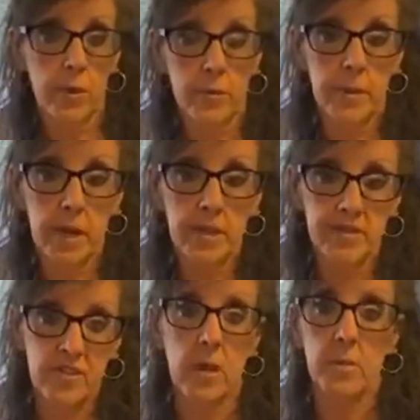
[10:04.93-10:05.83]
We're in the middle
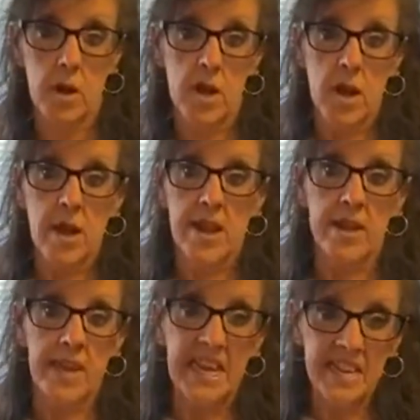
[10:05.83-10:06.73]
of summer,
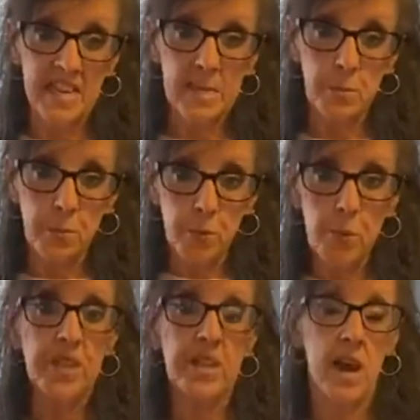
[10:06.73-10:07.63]
and it gets
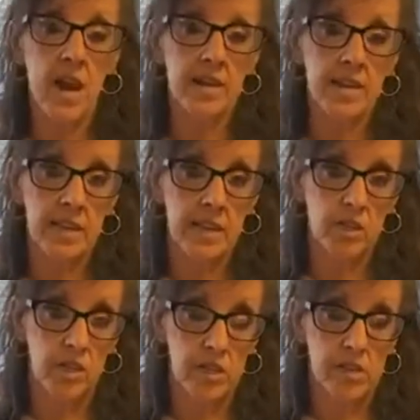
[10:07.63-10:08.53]
really hot in
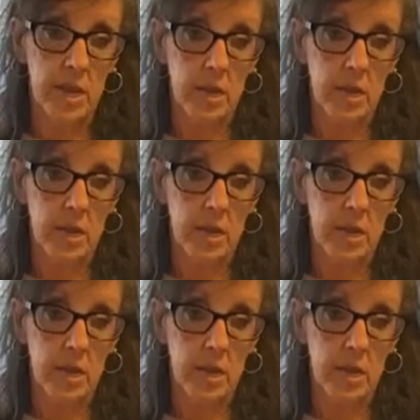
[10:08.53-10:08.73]
kitchens.